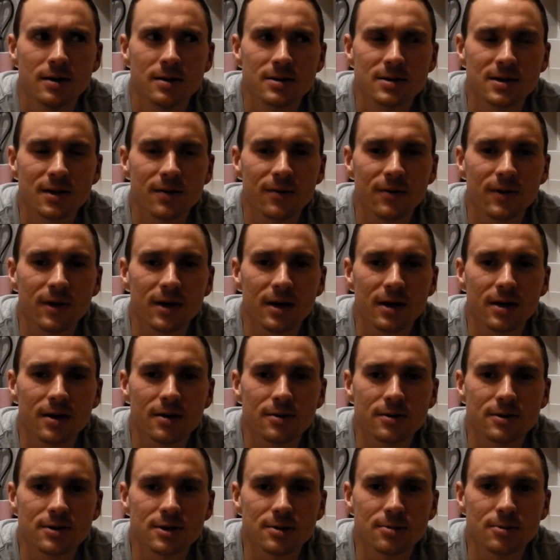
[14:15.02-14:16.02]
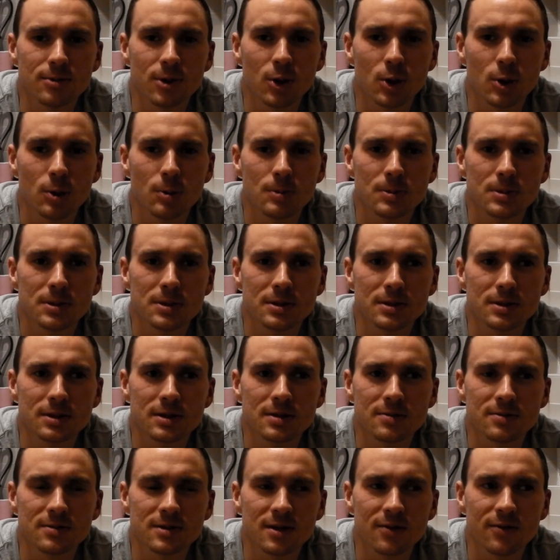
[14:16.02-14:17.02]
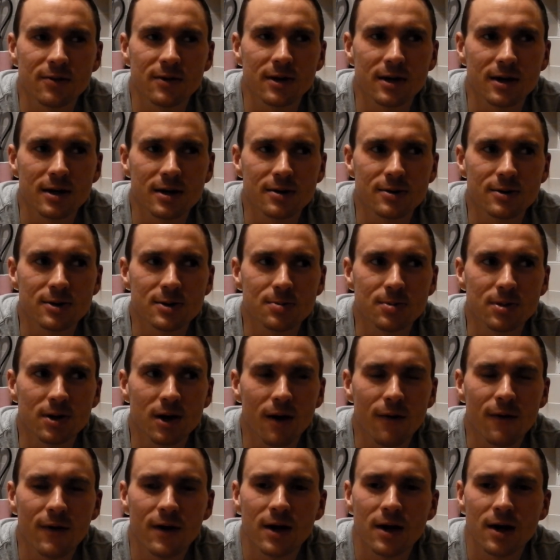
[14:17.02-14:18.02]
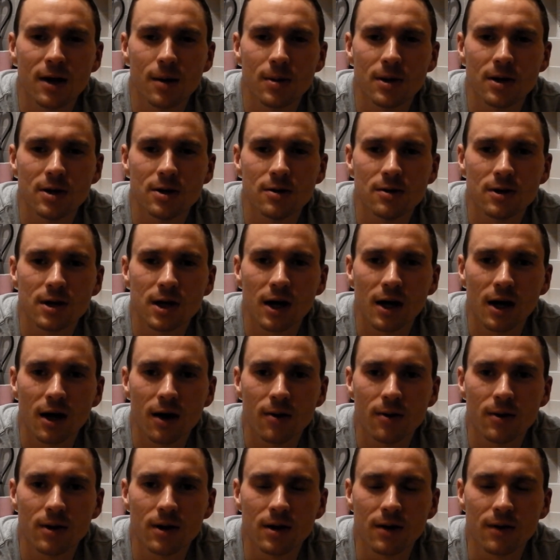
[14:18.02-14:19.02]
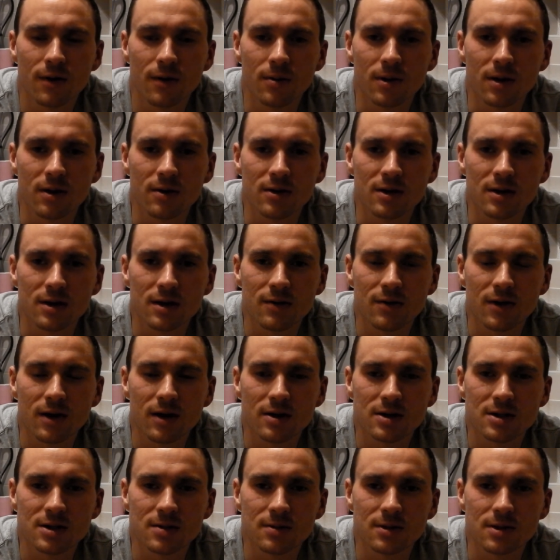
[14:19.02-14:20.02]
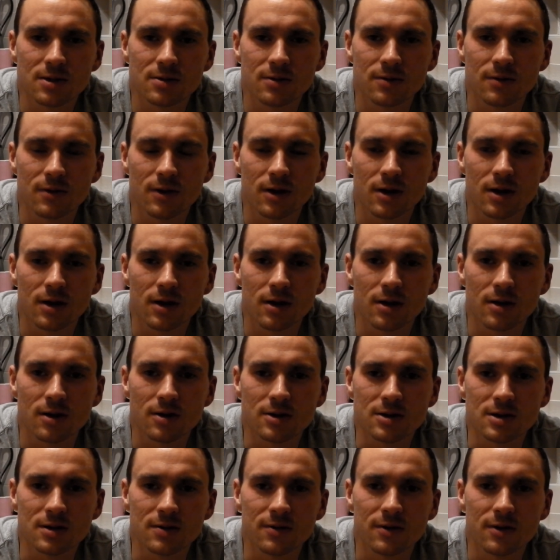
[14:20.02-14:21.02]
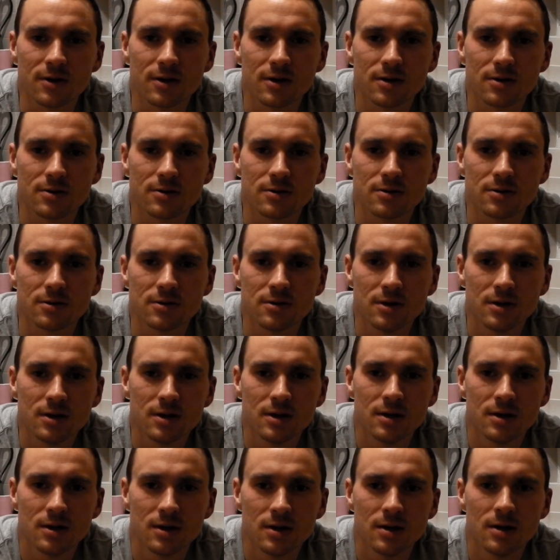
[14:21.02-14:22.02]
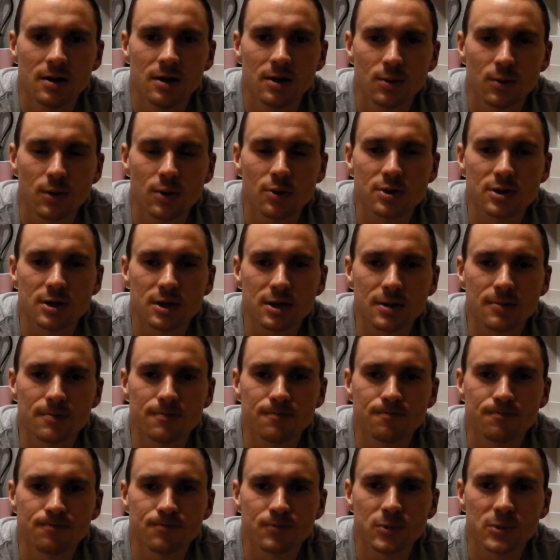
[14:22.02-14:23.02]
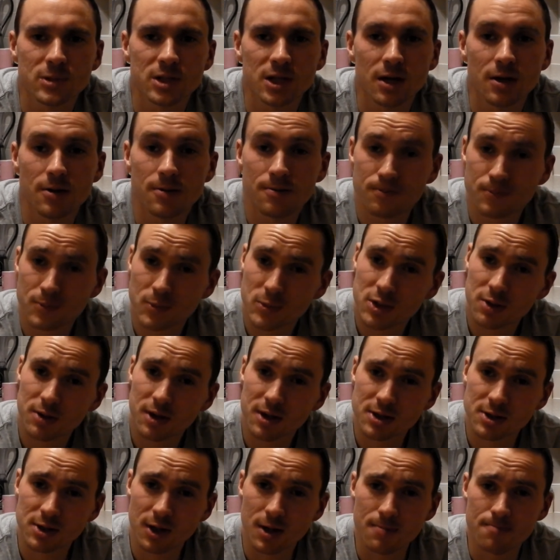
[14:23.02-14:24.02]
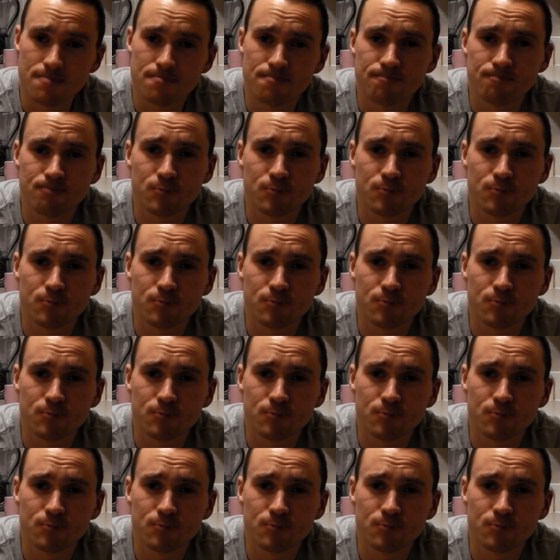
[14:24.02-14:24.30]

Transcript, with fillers: something else some hops and some something else but I think it'd be UK only if I'm going to give out something sort of like glassified or we'll see so till next time